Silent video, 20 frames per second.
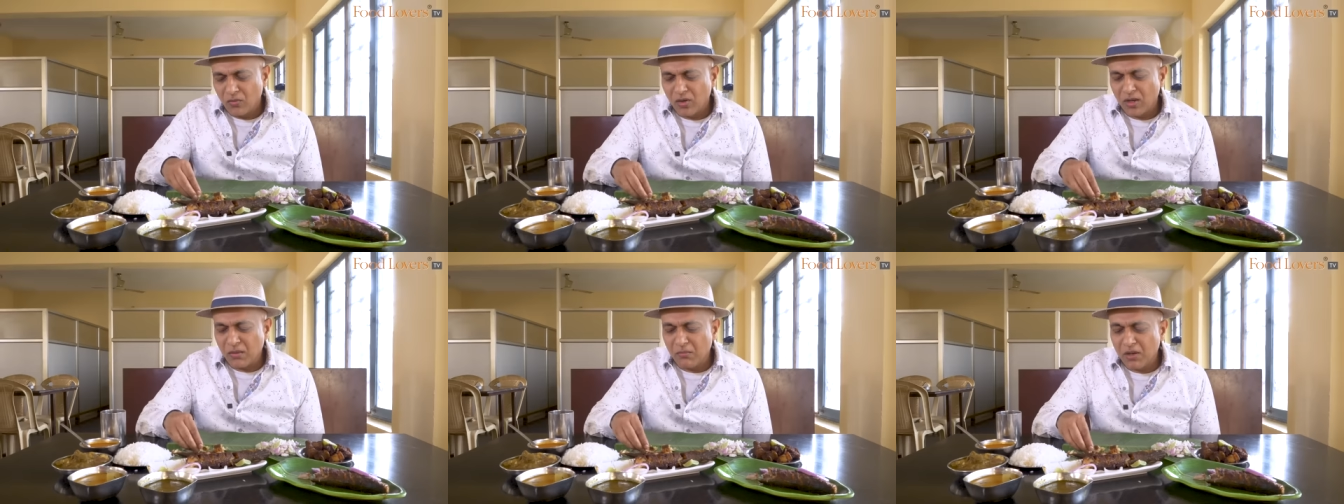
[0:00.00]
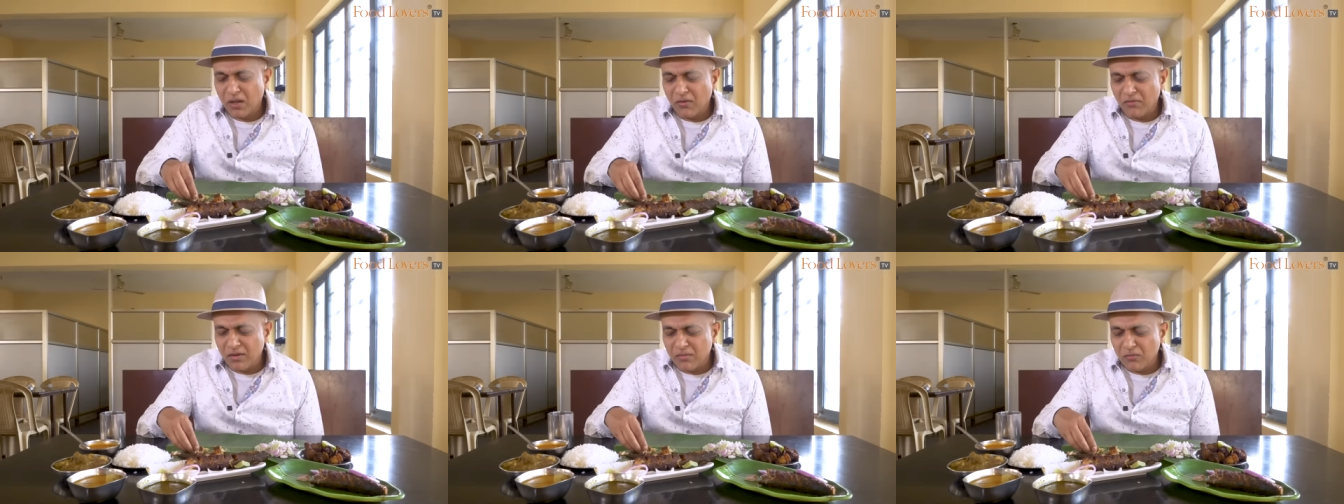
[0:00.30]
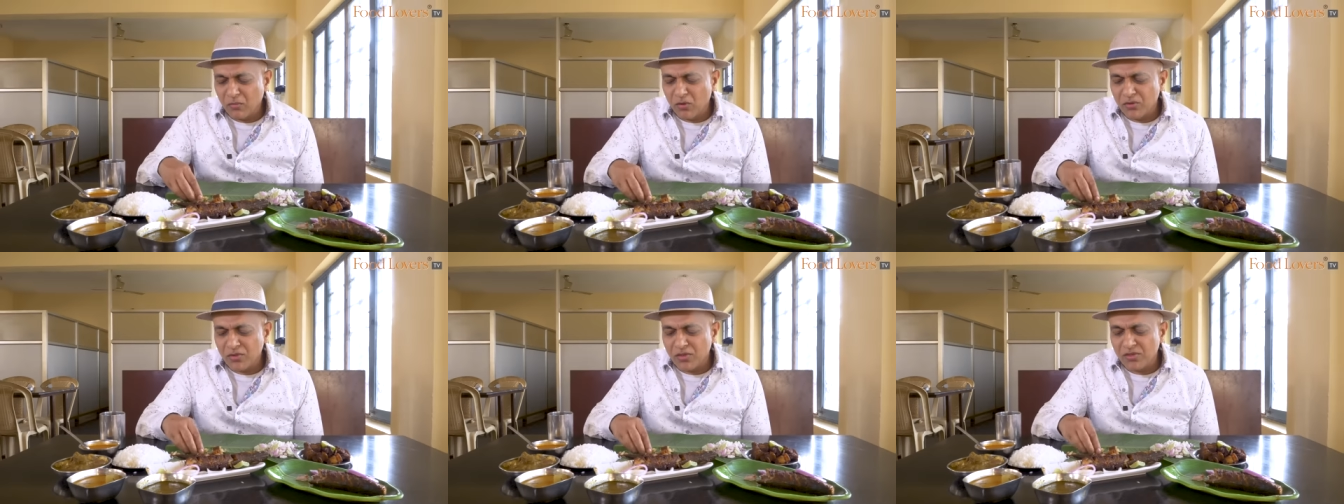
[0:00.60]
What I'm
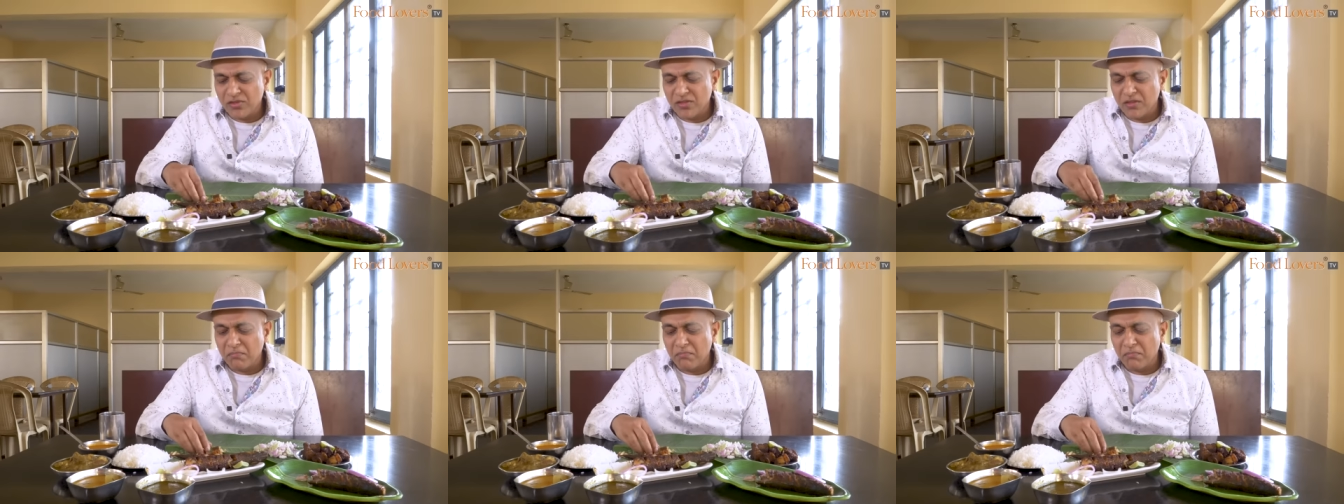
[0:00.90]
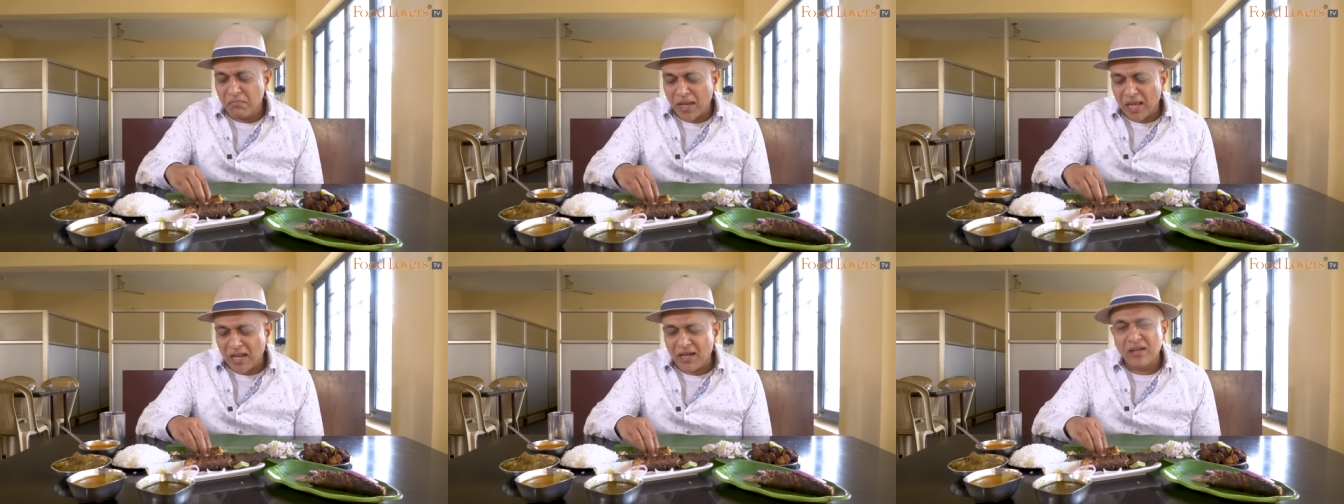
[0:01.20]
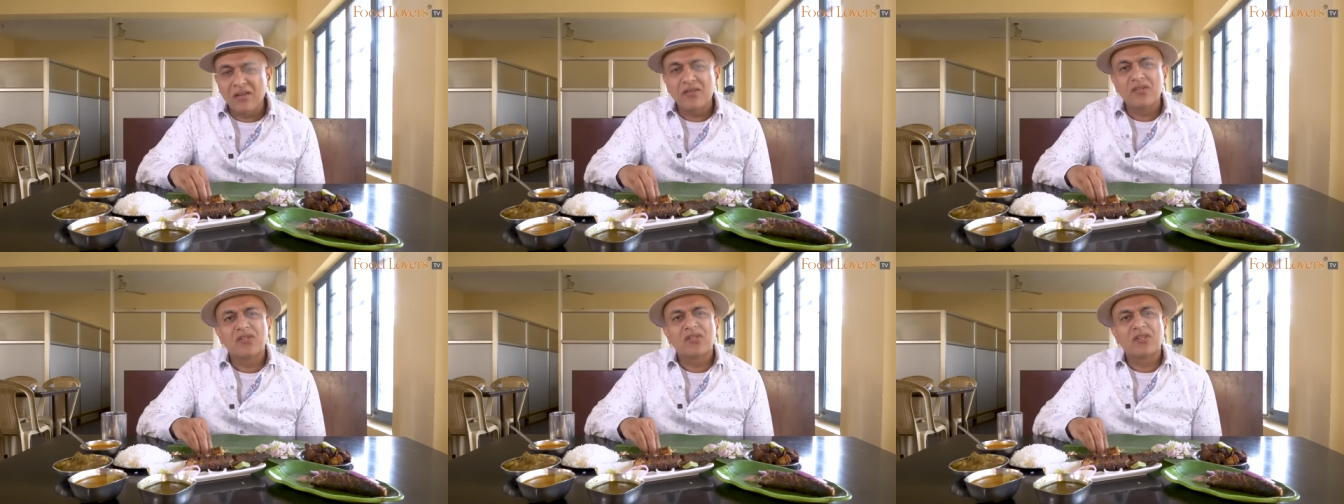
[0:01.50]
loving most is the
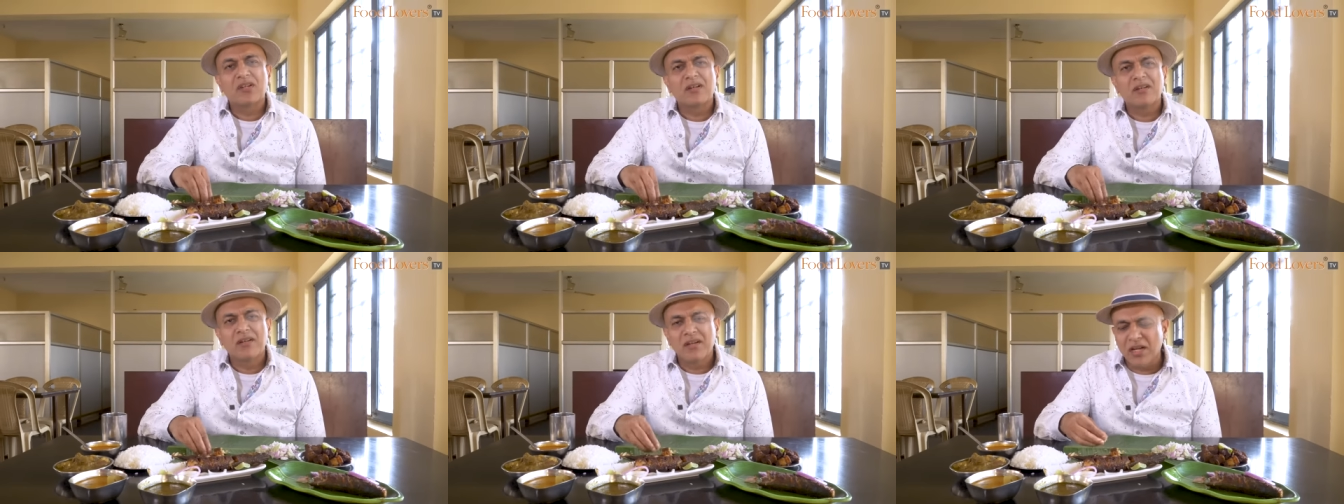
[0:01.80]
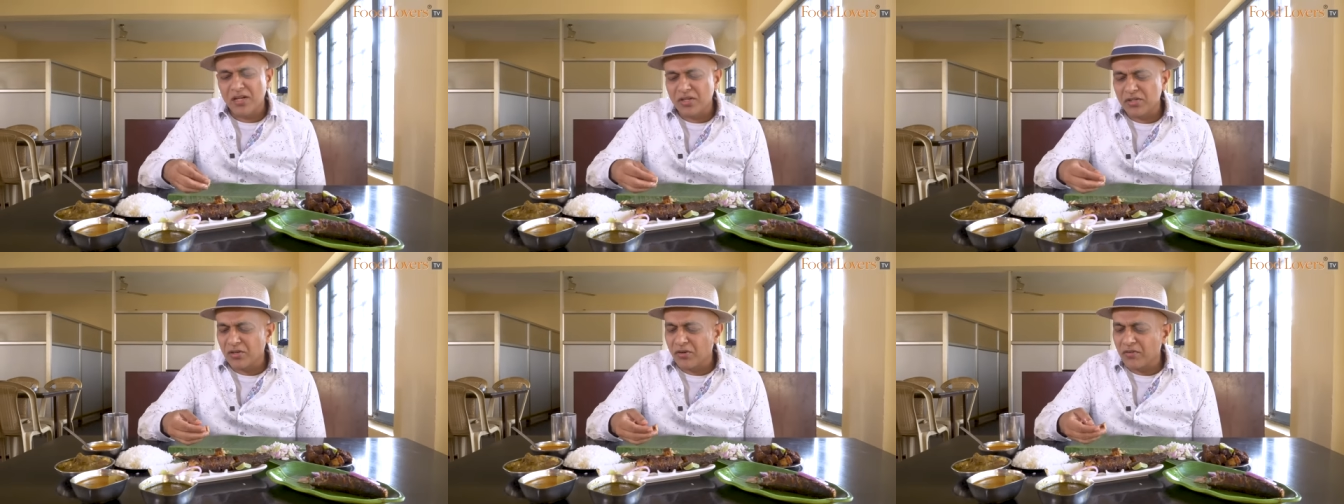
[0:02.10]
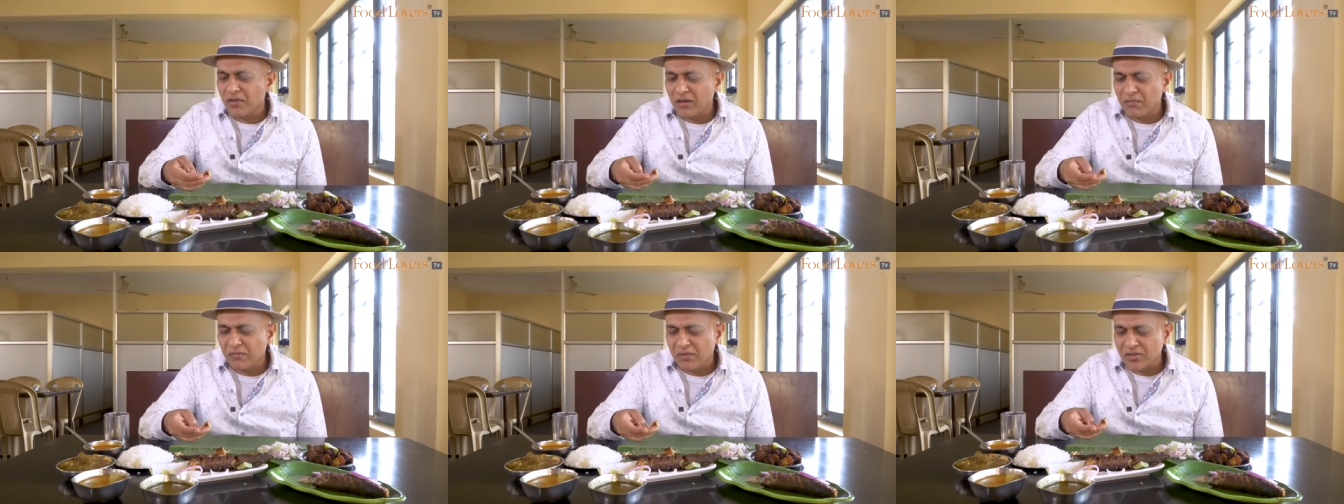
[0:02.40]
balanced nature
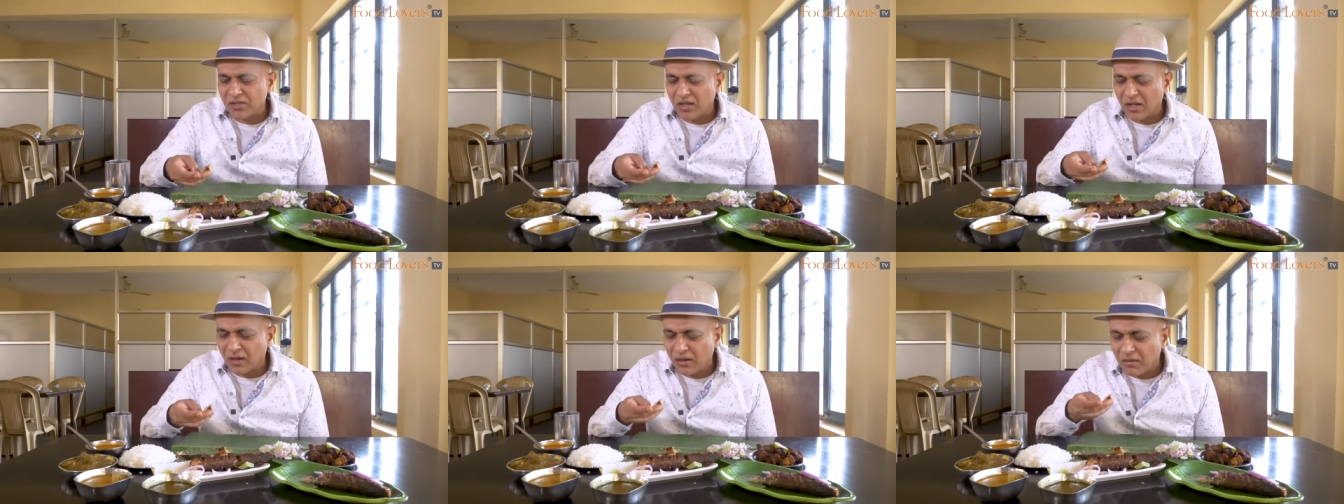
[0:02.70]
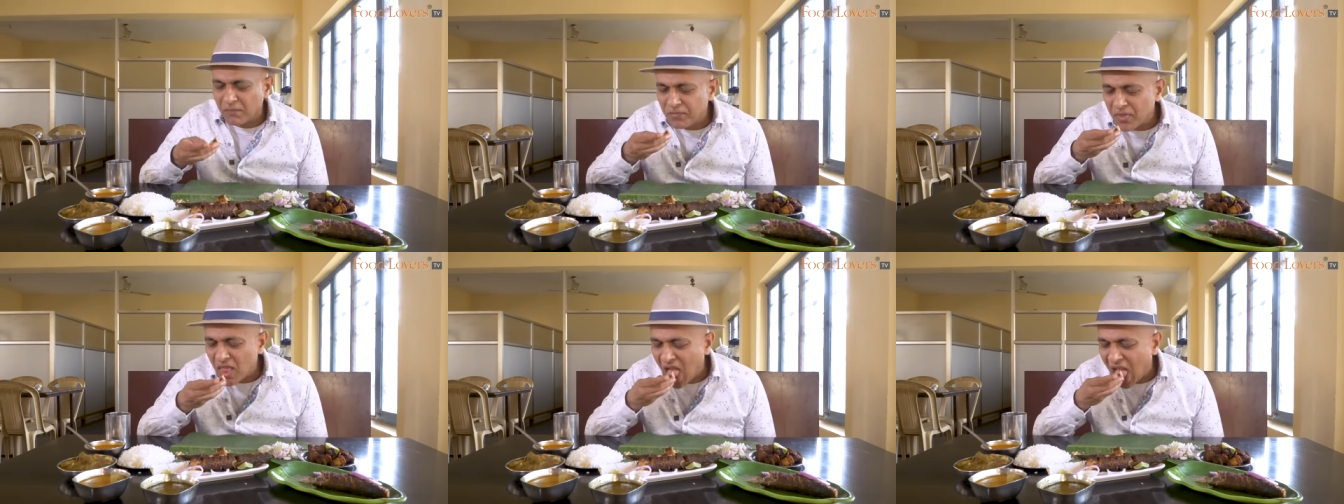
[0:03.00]
of that masala.